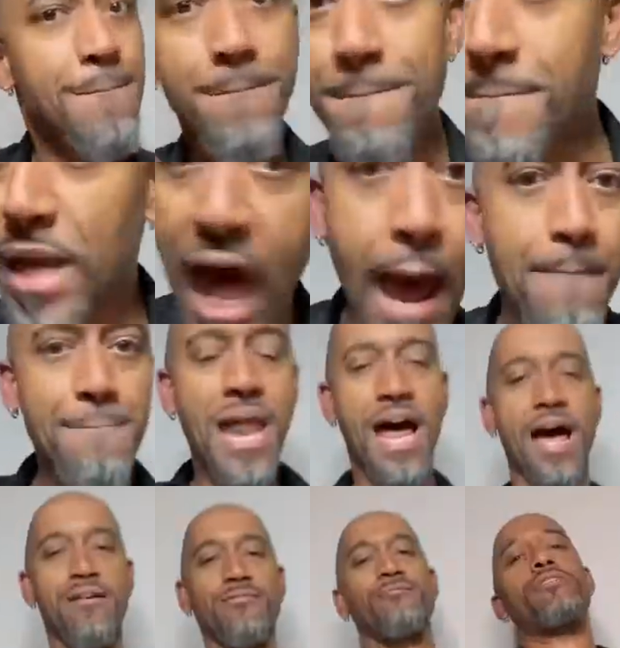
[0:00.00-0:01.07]
Blah, blah.
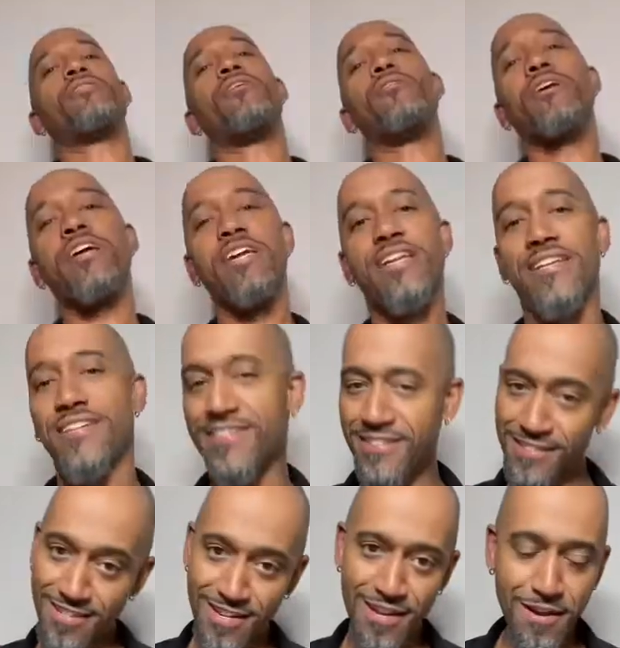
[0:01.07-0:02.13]
We gonna get it.
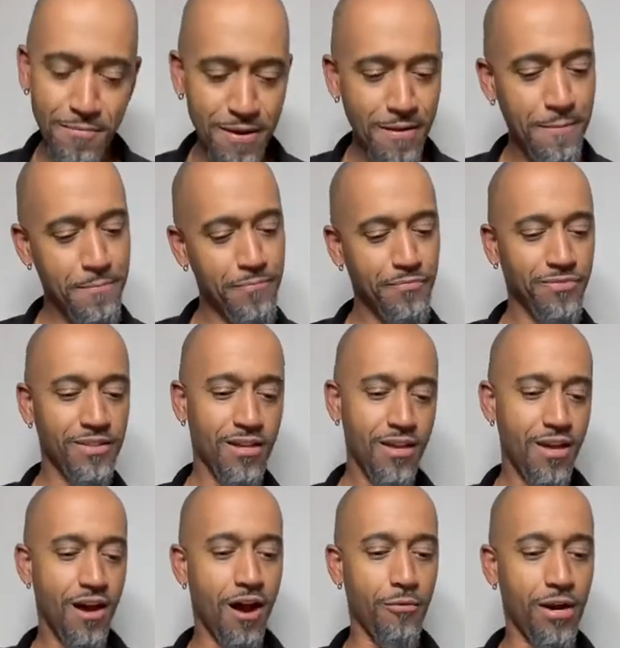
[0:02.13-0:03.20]
You hear me?
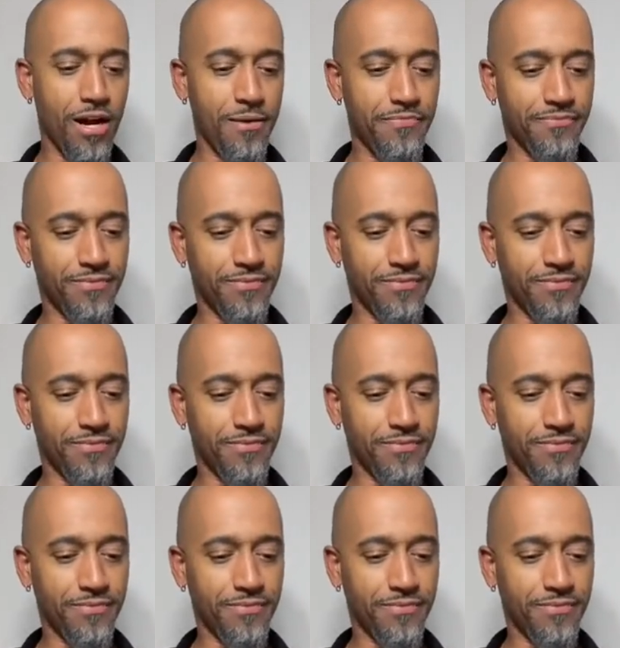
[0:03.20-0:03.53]
All right.